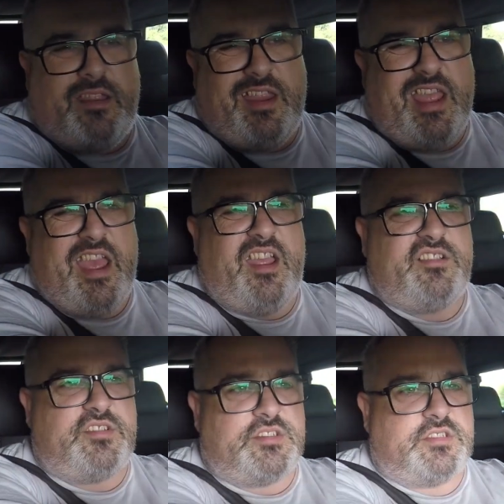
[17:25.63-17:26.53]
yeah,
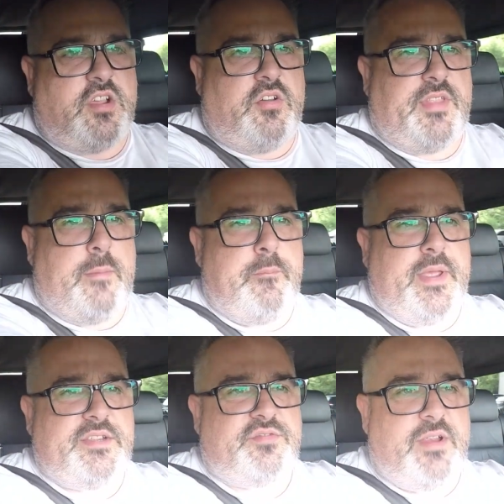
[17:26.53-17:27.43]
just all them
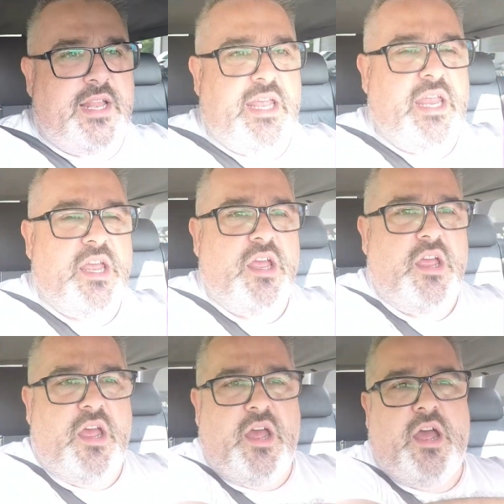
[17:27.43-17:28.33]
bits really.
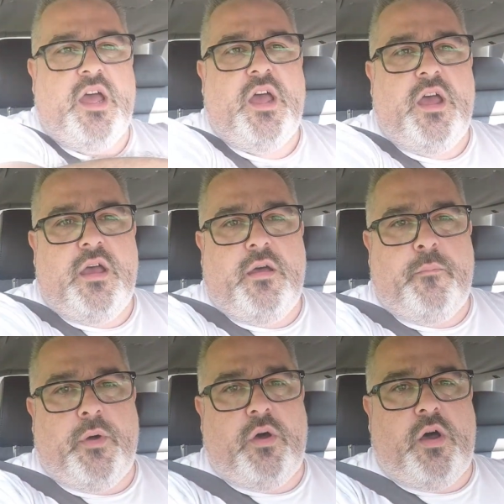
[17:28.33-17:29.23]

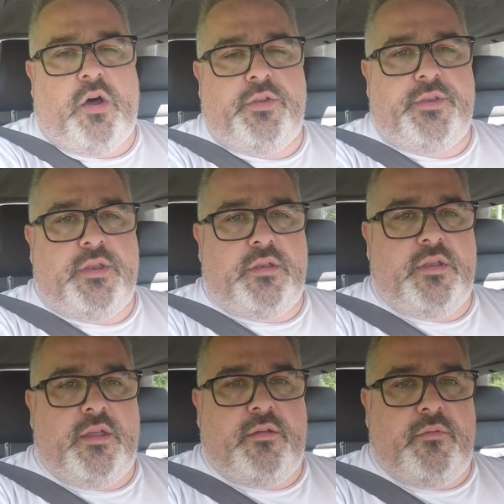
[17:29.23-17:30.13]
But
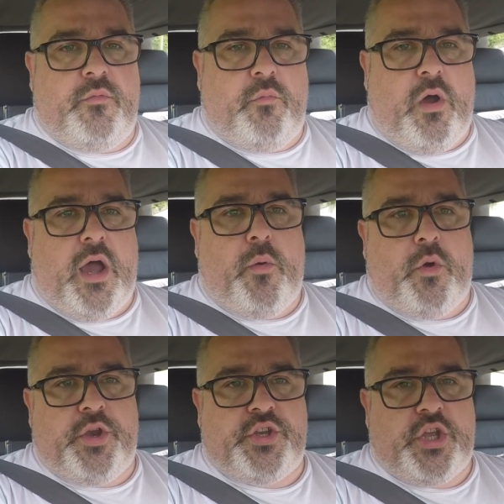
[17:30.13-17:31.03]
on what I
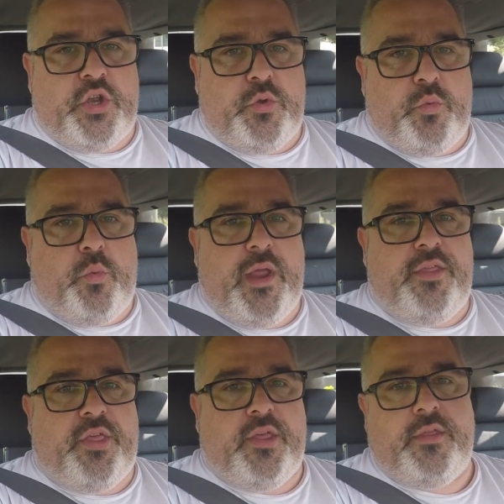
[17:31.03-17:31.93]
want to do
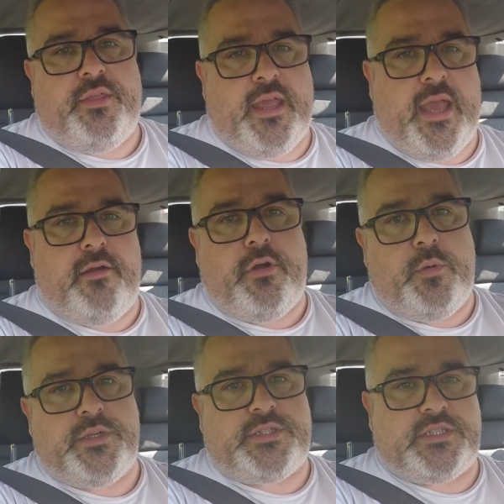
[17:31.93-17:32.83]
with the
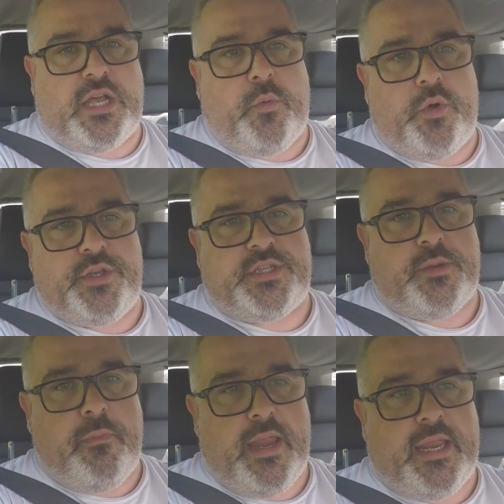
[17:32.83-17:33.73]
aero is I want
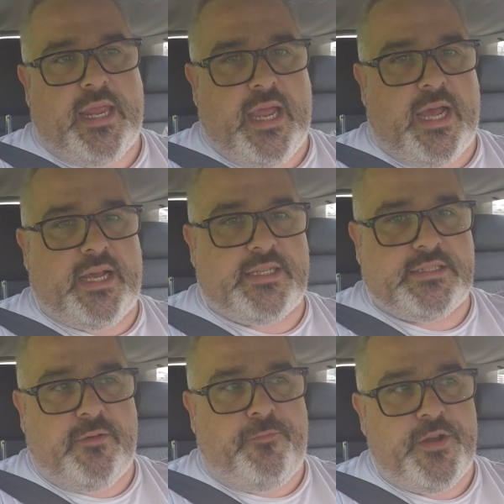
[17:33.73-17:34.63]
to make it
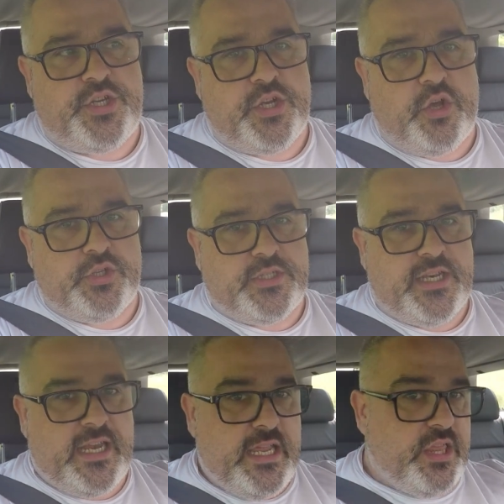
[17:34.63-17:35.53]
as efficient
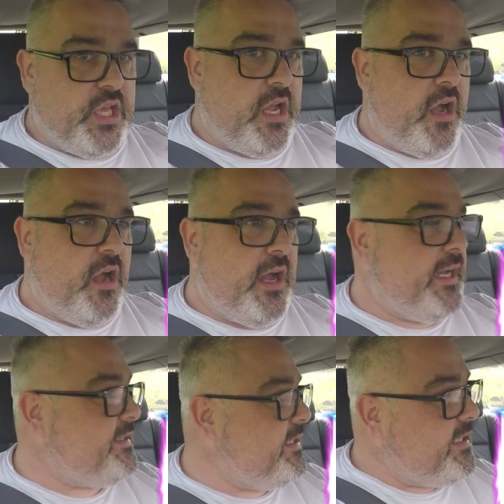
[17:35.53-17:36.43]
underneath the car
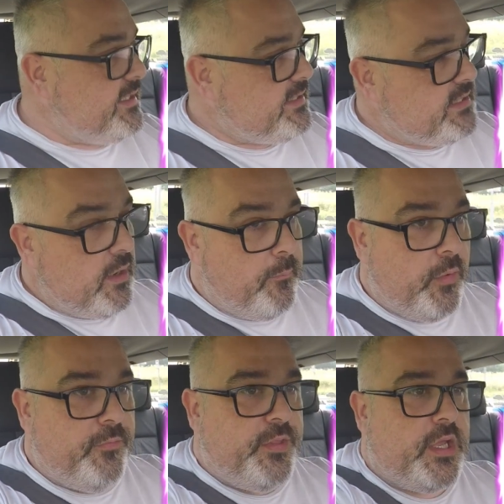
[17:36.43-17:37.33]
as it is
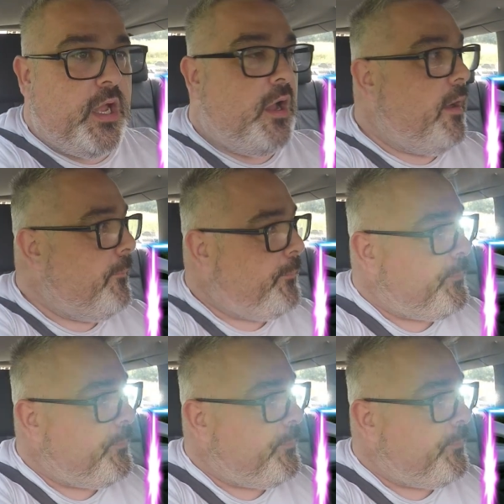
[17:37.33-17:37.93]
above the car.